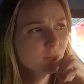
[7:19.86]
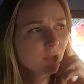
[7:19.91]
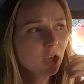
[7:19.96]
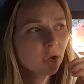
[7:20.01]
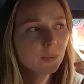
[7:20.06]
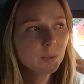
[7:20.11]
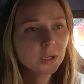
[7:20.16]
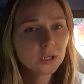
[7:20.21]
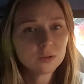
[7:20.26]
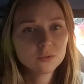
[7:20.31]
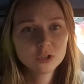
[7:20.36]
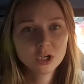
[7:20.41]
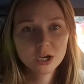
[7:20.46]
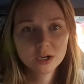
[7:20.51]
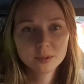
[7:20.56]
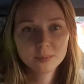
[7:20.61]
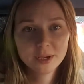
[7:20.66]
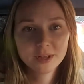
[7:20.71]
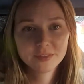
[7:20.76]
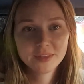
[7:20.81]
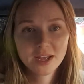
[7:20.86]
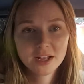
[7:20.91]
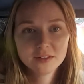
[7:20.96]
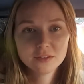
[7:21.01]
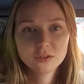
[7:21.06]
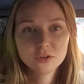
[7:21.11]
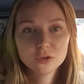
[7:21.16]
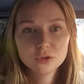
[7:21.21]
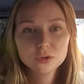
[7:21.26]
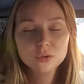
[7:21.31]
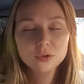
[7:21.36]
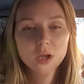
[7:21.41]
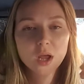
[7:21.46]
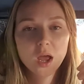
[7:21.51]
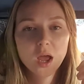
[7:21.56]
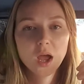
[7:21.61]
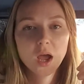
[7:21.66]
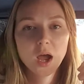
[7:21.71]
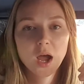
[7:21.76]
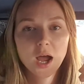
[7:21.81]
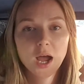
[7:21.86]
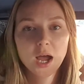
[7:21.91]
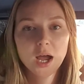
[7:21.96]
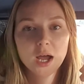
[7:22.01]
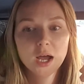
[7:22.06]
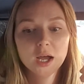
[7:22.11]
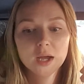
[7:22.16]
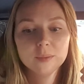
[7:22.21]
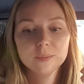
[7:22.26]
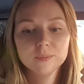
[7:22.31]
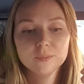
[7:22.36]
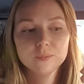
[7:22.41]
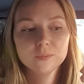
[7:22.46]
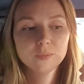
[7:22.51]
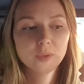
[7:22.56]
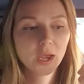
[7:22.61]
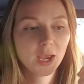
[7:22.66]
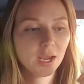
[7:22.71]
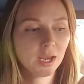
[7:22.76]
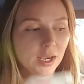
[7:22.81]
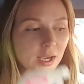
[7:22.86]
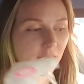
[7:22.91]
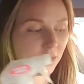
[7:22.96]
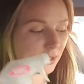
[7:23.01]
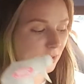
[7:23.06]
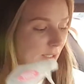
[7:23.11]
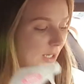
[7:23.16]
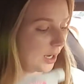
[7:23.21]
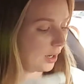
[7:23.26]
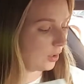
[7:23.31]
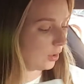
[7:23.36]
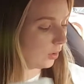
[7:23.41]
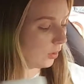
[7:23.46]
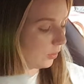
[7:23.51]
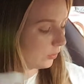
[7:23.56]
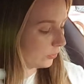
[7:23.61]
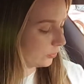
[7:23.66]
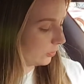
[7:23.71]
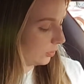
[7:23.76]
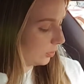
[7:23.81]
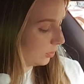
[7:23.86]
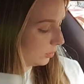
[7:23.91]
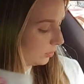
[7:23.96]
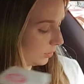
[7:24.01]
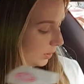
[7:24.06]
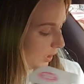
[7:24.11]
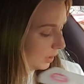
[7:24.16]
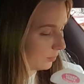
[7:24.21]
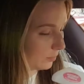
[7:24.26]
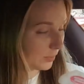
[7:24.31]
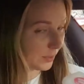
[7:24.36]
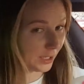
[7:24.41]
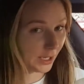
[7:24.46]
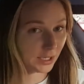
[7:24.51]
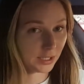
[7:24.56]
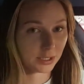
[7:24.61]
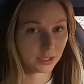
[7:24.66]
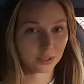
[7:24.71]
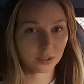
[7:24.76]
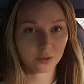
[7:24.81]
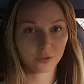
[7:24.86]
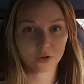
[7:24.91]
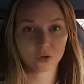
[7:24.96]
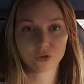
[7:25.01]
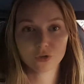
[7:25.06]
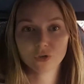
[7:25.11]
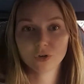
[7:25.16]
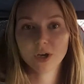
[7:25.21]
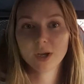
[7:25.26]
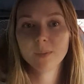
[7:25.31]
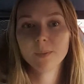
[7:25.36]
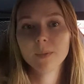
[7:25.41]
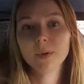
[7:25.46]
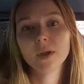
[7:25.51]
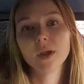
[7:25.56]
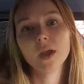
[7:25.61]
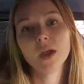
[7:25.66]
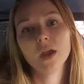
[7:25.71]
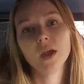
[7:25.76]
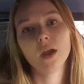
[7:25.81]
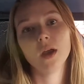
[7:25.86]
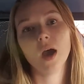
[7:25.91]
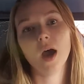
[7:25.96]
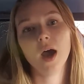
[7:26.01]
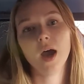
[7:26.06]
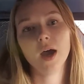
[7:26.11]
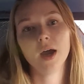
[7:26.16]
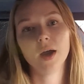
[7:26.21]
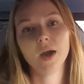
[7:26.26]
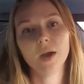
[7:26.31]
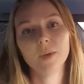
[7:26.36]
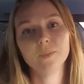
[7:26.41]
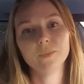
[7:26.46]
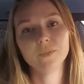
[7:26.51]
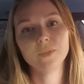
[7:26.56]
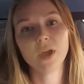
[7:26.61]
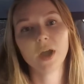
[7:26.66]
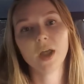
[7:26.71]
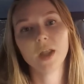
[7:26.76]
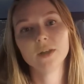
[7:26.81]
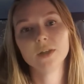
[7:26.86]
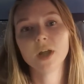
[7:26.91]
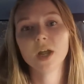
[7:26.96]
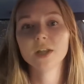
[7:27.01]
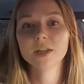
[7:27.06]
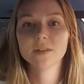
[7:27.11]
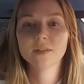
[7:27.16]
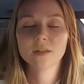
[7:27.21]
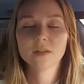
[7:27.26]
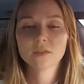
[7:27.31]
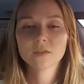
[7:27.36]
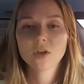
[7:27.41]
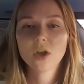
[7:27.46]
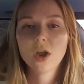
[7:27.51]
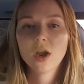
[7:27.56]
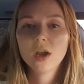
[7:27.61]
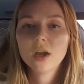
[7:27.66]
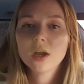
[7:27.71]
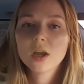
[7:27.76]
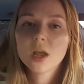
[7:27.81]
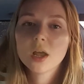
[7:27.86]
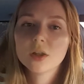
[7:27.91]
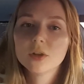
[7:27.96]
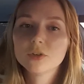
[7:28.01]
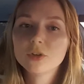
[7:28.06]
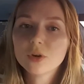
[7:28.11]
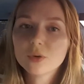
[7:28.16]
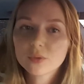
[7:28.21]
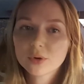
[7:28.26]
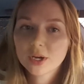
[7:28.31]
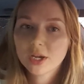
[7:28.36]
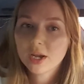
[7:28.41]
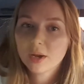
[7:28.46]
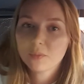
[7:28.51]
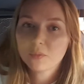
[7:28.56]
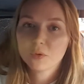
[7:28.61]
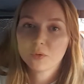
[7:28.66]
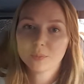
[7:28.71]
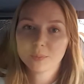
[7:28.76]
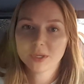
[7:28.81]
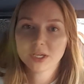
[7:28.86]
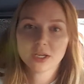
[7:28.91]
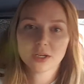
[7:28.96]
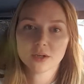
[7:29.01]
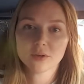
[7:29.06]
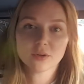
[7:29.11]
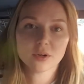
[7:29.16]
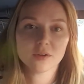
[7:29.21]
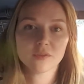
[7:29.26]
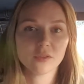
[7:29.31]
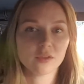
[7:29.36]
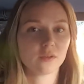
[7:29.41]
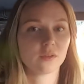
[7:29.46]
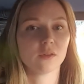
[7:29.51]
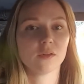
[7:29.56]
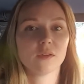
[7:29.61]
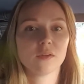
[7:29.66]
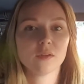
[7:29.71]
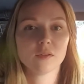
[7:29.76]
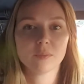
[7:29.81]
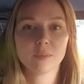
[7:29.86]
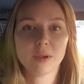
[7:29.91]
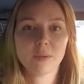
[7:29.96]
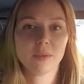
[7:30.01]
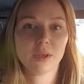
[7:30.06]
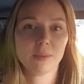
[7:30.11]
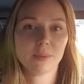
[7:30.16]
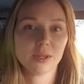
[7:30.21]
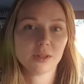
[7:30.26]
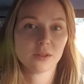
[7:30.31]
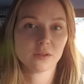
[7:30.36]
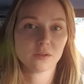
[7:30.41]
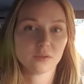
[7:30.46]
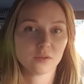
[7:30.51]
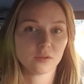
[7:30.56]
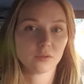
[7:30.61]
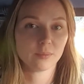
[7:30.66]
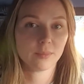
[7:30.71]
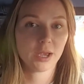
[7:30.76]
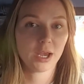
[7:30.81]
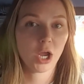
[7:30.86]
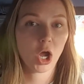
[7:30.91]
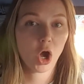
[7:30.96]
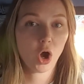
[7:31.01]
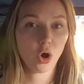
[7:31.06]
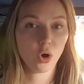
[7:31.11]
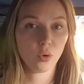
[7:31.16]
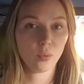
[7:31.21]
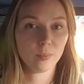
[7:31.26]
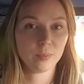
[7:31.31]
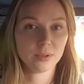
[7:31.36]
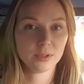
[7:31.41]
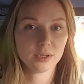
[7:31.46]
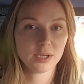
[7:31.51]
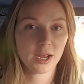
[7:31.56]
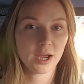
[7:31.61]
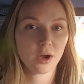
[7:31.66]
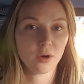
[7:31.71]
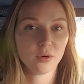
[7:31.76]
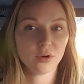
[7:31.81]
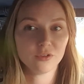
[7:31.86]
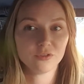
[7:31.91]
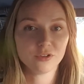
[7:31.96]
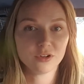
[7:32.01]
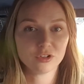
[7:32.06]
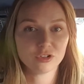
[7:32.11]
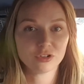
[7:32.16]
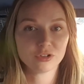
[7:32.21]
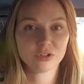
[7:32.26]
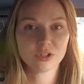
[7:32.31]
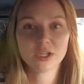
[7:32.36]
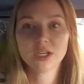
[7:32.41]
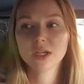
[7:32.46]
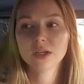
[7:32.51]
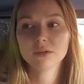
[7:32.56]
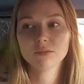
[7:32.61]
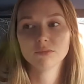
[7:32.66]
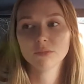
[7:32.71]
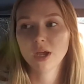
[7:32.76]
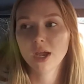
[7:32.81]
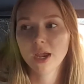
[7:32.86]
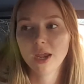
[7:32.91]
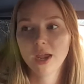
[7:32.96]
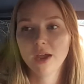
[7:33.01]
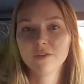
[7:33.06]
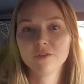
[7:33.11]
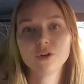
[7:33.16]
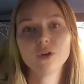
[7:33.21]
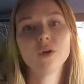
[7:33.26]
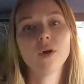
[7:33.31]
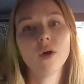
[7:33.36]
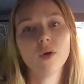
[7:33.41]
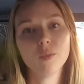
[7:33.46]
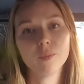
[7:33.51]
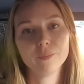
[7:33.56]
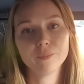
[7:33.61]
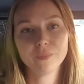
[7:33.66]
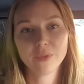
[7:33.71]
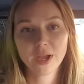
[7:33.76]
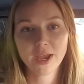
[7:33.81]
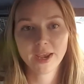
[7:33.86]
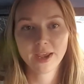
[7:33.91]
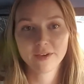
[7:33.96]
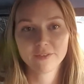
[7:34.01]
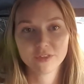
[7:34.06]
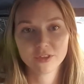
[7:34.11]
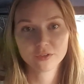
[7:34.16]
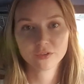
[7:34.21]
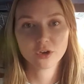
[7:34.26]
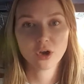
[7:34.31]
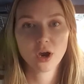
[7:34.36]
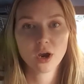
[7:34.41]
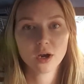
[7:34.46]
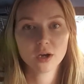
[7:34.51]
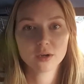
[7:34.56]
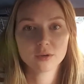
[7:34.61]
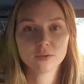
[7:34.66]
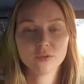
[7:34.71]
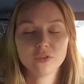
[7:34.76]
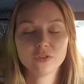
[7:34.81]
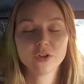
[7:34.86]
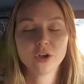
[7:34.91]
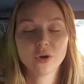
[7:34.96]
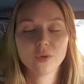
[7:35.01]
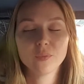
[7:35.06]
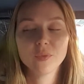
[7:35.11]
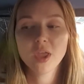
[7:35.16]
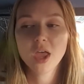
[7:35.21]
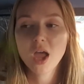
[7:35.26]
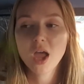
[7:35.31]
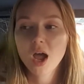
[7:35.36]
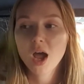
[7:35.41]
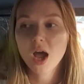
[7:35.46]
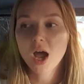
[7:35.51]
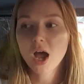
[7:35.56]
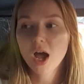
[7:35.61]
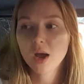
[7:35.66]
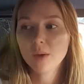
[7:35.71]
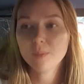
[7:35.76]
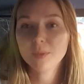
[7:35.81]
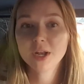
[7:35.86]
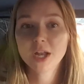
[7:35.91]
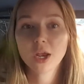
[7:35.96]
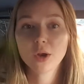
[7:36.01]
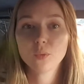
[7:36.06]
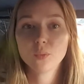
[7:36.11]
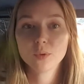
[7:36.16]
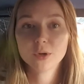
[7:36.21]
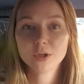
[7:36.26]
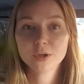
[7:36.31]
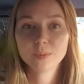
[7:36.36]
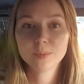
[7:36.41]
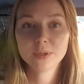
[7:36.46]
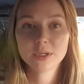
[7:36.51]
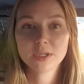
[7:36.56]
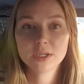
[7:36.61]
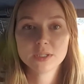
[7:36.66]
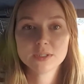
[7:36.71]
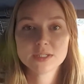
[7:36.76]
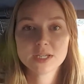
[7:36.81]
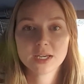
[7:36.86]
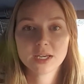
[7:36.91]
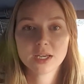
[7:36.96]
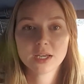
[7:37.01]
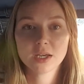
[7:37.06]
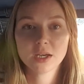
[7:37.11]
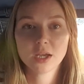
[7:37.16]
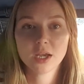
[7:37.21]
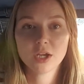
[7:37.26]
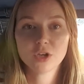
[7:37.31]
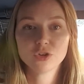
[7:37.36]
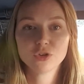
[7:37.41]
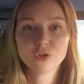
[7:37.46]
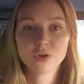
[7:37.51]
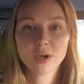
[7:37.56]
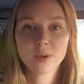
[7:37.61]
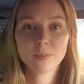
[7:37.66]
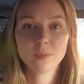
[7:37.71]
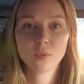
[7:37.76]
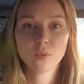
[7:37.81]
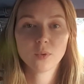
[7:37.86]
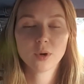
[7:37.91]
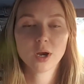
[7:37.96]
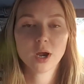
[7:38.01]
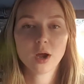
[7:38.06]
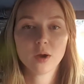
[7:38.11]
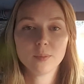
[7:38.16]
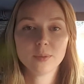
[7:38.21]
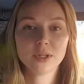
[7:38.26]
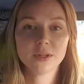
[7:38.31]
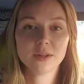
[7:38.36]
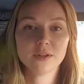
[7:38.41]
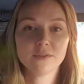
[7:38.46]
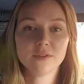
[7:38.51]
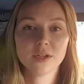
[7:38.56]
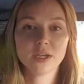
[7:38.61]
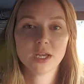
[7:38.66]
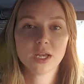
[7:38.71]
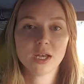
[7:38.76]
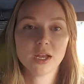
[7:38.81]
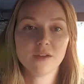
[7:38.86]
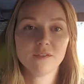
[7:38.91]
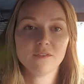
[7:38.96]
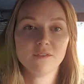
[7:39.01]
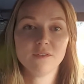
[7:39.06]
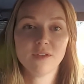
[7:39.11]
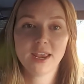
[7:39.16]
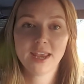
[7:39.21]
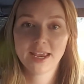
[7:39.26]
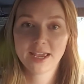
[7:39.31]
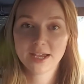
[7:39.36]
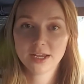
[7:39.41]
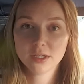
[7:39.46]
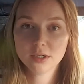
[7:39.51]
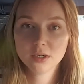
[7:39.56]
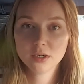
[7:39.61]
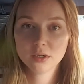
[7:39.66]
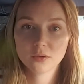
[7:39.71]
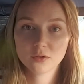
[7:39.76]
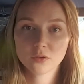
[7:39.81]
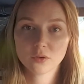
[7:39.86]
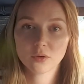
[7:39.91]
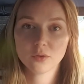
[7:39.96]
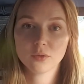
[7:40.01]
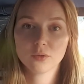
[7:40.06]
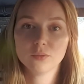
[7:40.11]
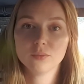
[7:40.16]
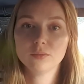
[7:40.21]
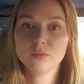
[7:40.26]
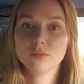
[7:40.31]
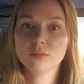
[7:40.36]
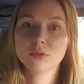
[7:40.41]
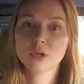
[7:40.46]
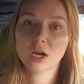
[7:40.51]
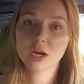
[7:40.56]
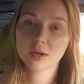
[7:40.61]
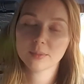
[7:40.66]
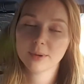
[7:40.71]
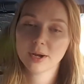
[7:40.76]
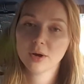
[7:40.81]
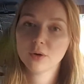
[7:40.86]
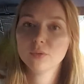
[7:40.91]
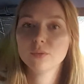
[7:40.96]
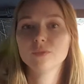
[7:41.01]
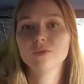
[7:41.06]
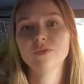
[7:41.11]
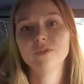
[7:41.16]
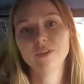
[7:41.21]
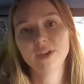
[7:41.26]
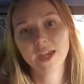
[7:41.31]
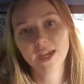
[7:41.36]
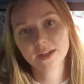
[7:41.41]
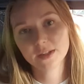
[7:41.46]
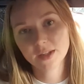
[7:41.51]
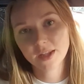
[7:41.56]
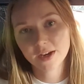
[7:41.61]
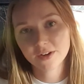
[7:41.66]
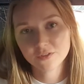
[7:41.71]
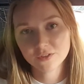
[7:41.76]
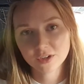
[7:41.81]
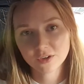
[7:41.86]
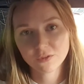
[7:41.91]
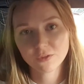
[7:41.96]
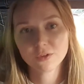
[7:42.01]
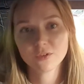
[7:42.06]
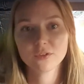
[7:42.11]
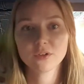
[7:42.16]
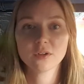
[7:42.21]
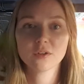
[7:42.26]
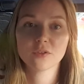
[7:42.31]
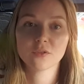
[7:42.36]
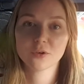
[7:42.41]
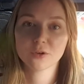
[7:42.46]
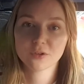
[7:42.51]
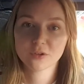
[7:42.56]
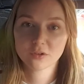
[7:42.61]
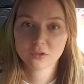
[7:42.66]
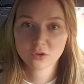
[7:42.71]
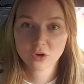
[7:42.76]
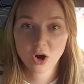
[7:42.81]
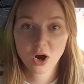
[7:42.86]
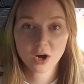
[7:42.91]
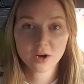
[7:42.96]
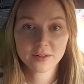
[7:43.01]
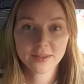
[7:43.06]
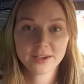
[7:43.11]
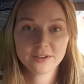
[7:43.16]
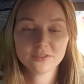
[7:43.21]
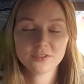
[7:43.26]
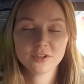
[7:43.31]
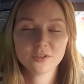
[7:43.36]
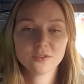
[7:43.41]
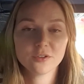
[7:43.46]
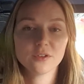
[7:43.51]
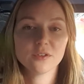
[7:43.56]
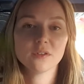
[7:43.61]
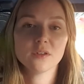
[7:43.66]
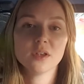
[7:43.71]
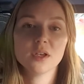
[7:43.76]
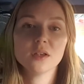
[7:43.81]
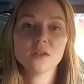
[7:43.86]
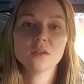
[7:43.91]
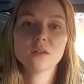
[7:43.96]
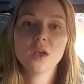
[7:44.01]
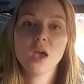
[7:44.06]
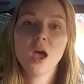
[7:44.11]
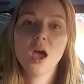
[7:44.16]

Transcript: I'll be talking about that soon. And I also am planning another trip. Not in this car. Don't worry, I won't be getting rid of this. This is my baby. This is my home now, officially. I have no home. I have this car. So, but I will be taking a trip where I'll be living in a van. So, talk about van life differences versus car life differences.